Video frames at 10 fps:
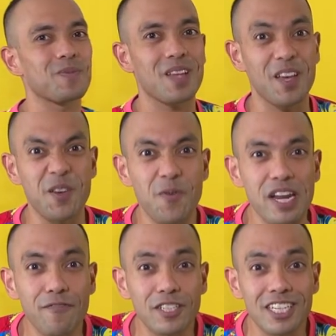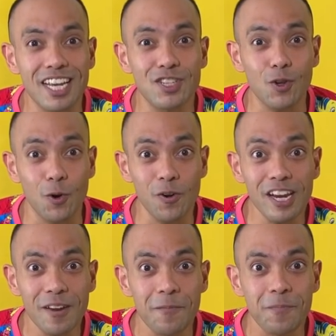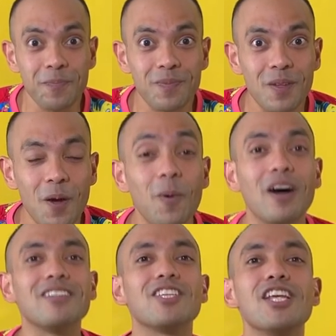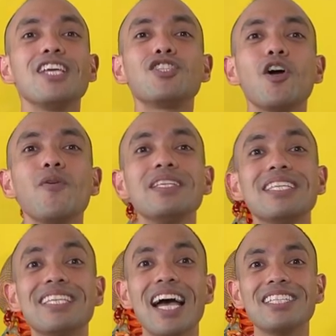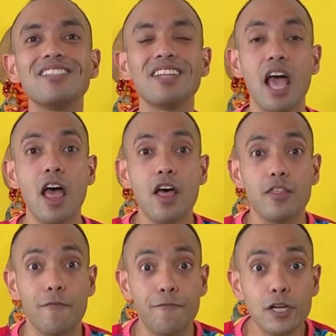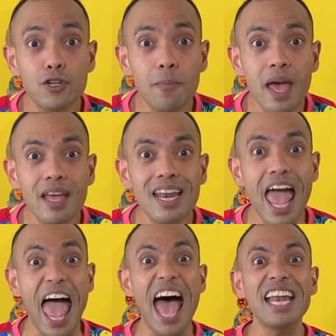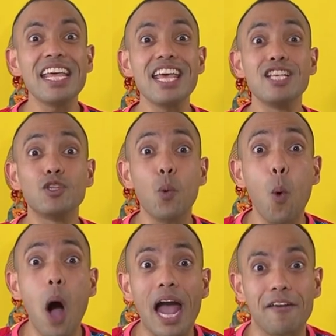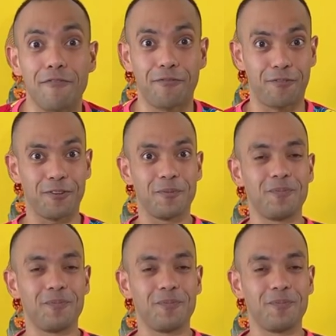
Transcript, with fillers: Are you ready for today's story? Well, today's story is entitled the fisherman and his wife.